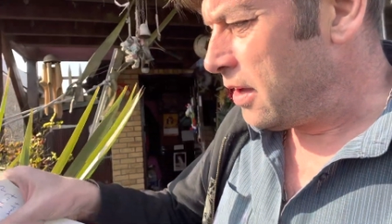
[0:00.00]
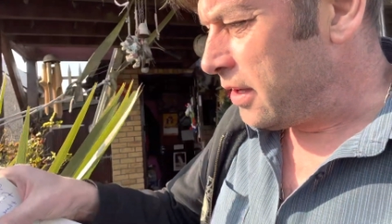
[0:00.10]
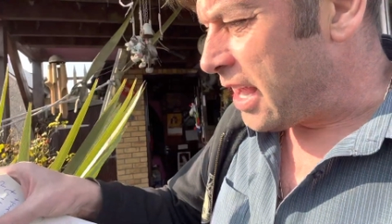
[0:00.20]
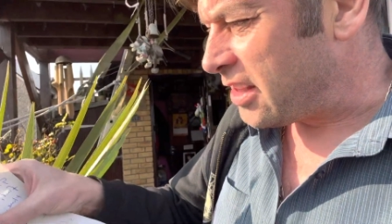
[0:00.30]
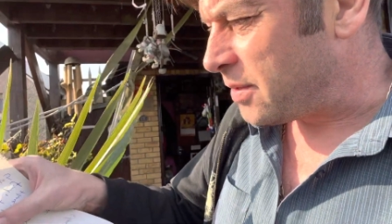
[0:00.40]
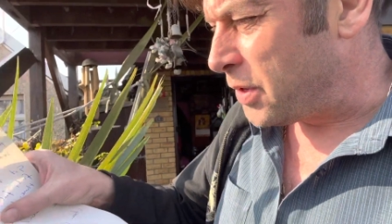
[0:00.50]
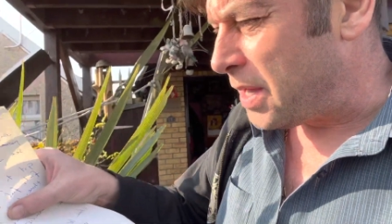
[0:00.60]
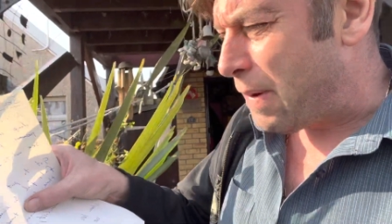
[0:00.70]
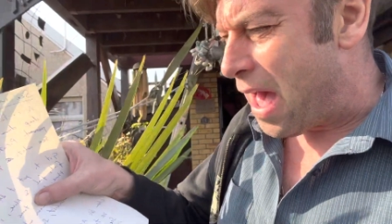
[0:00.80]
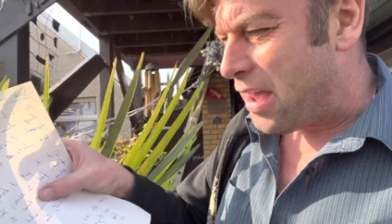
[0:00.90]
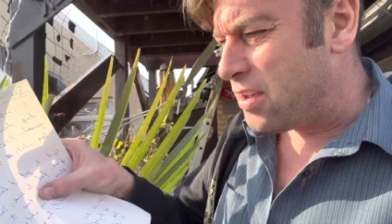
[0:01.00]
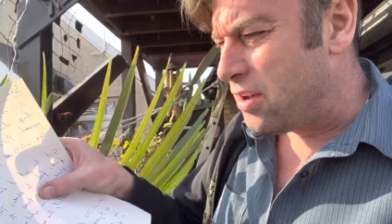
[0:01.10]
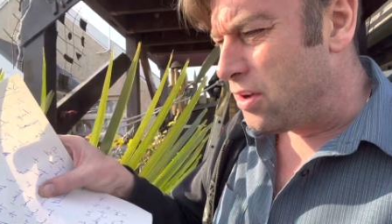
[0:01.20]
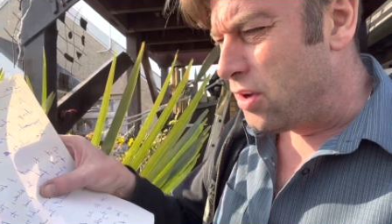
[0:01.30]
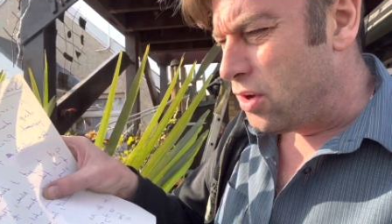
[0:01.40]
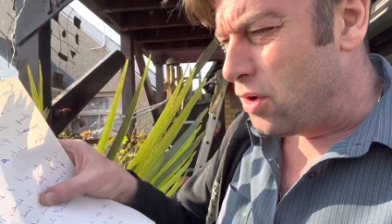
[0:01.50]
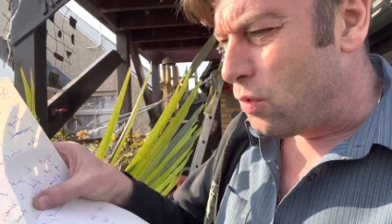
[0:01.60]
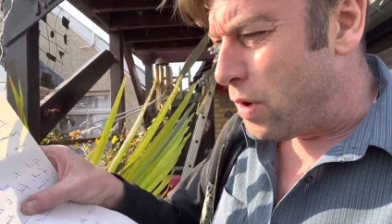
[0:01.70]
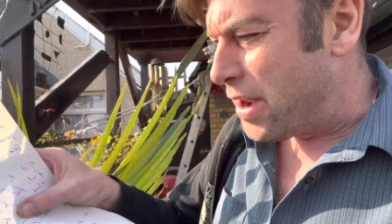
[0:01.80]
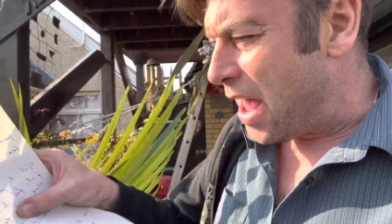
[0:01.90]
Get to put it back
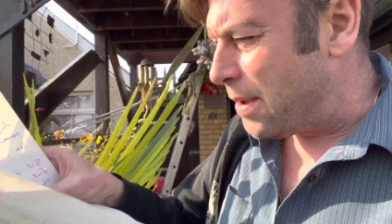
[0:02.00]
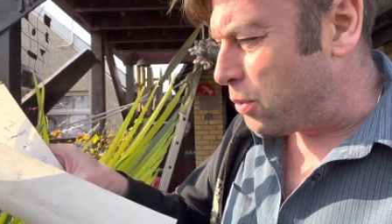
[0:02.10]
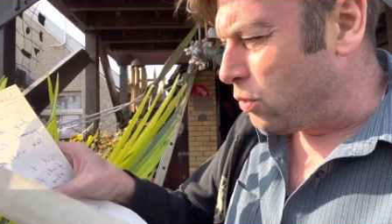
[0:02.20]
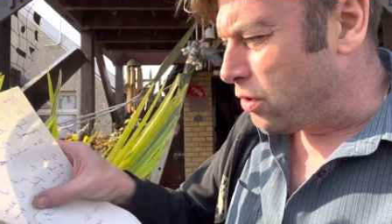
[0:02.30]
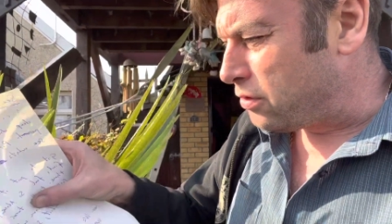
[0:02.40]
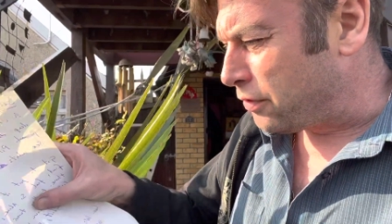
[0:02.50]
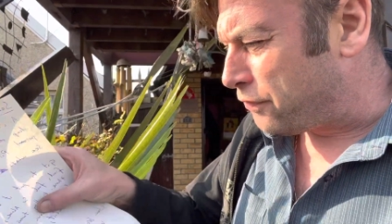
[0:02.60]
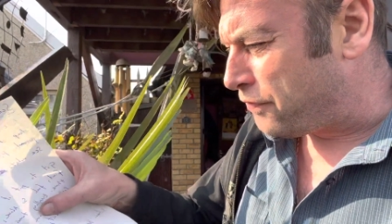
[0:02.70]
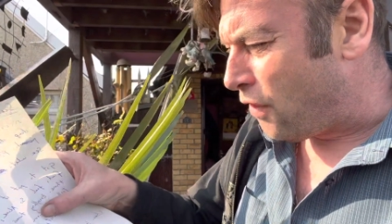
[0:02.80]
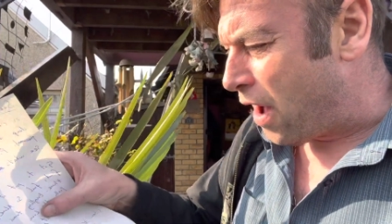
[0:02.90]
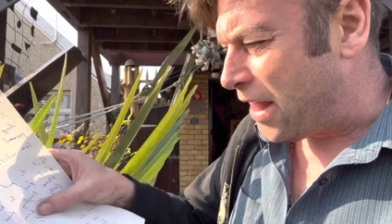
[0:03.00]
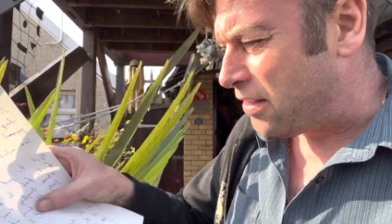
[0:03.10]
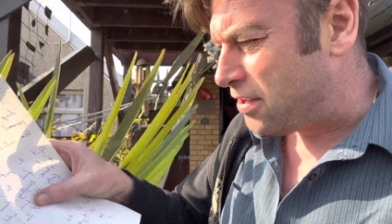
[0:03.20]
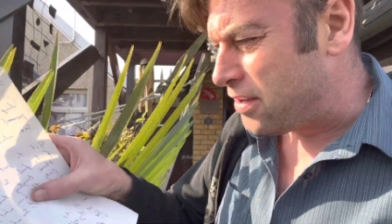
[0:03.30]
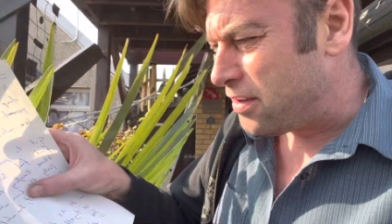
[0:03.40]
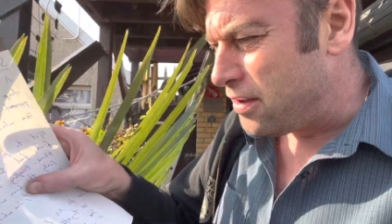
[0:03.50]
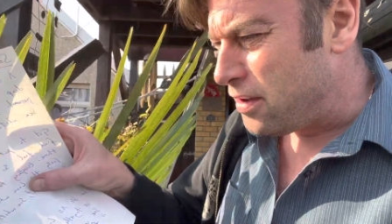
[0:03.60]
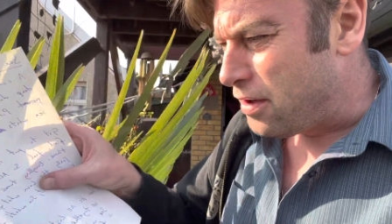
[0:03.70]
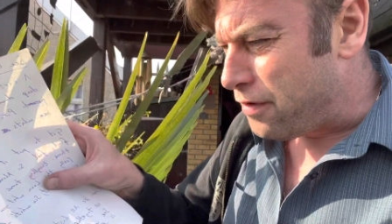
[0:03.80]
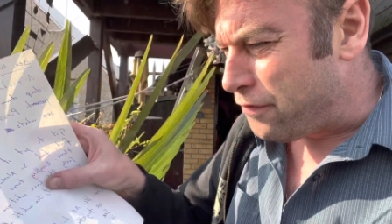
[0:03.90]
when able to find
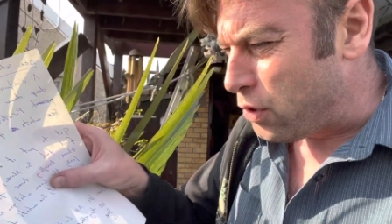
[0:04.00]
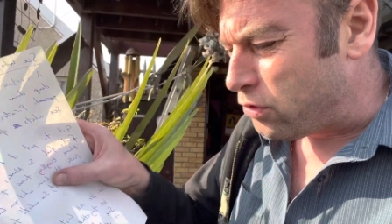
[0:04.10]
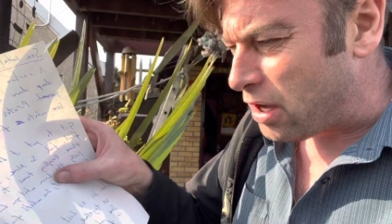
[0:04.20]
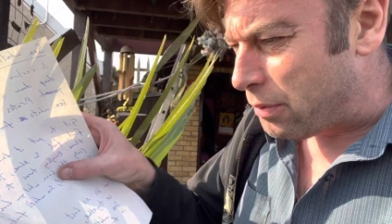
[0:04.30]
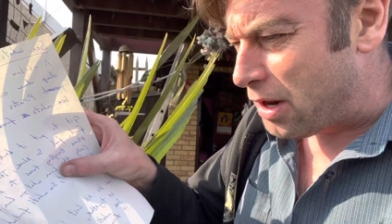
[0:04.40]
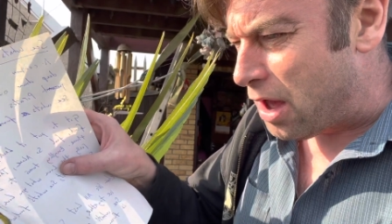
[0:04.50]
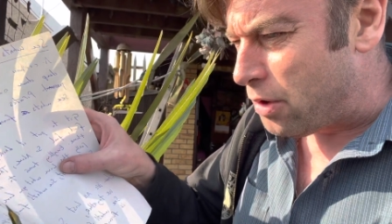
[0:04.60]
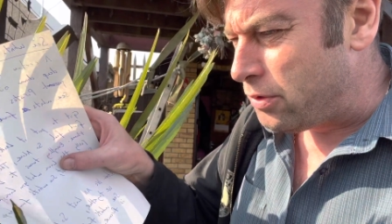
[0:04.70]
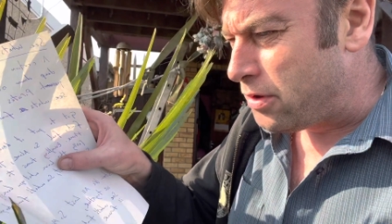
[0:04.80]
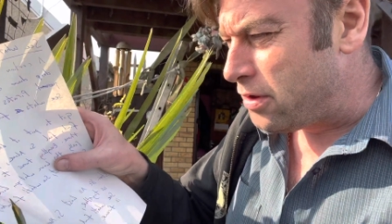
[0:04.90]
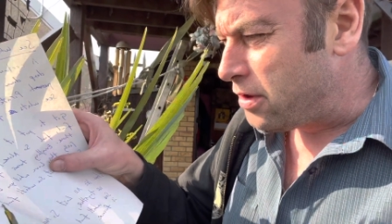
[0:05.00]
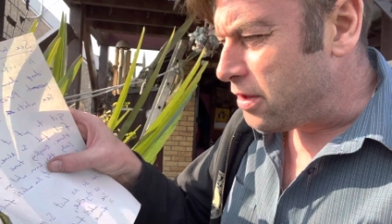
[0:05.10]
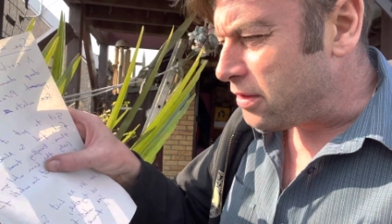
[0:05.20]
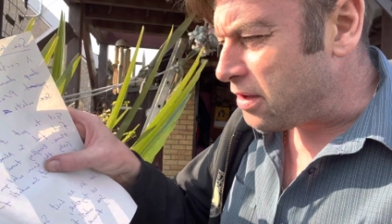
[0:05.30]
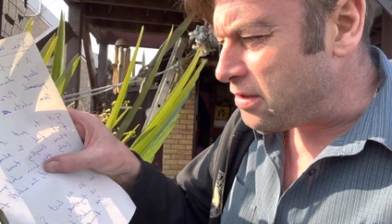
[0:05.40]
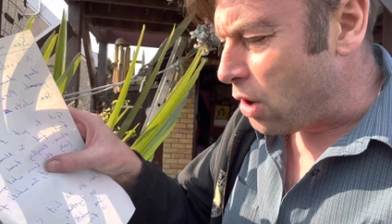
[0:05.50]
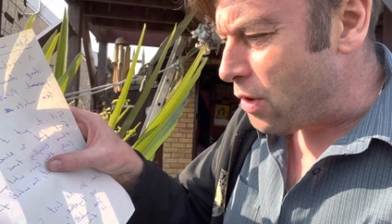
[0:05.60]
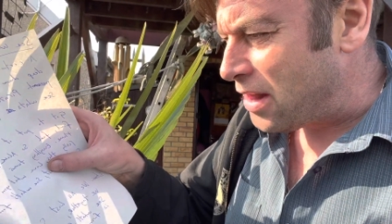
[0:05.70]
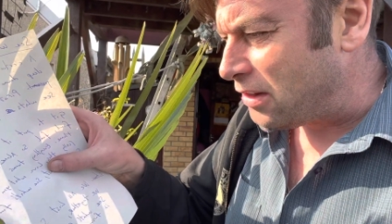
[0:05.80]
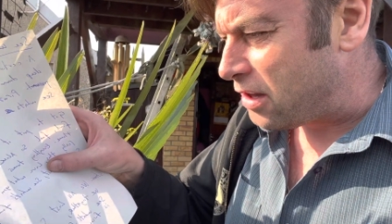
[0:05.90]
feel so alone. There's no
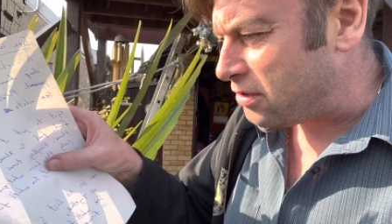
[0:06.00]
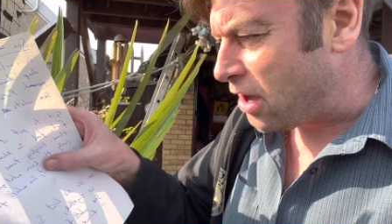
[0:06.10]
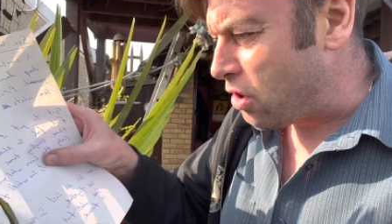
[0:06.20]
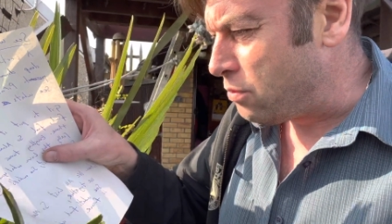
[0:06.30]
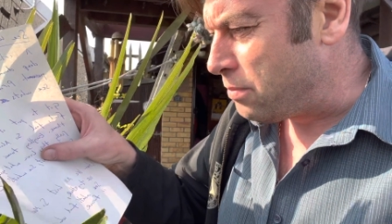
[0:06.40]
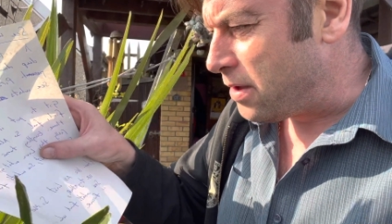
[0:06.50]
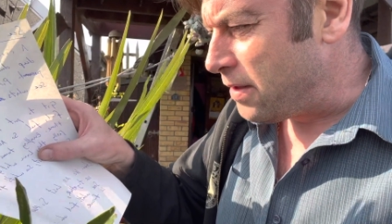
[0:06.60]
endless home.